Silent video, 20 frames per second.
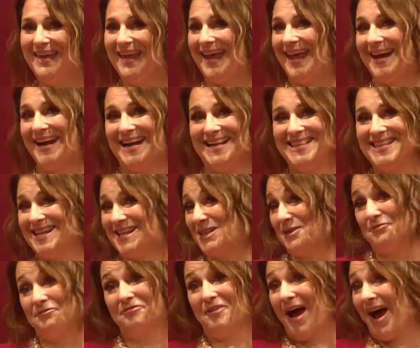And I think
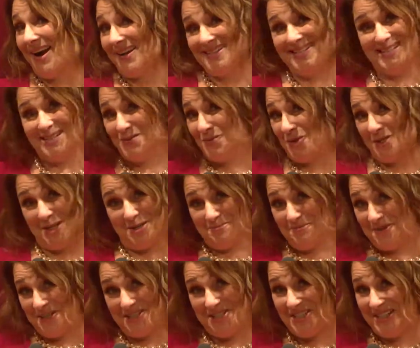the foxes wouldn't
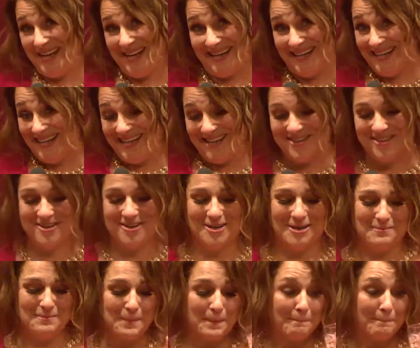appreciate it either.